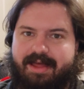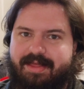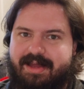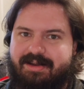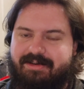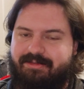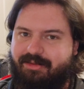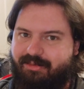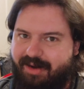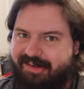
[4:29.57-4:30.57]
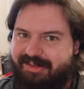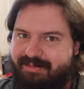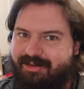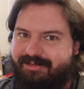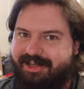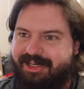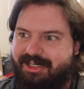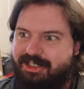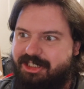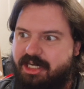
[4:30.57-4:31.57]
And then, for the rest of the movie,
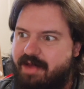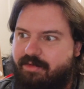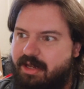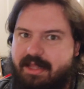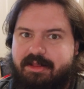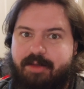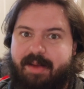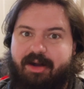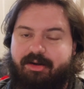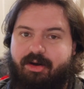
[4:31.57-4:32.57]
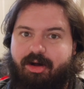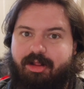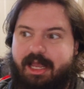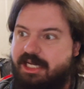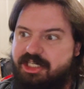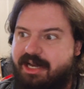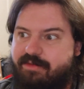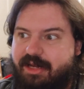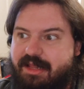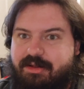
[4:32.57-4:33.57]
she never gets to bear it all. And she
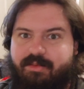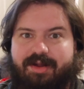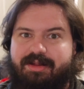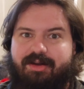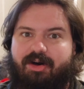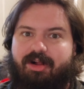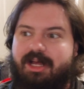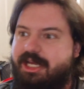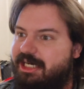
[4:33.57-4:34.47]
never gets to risk it all.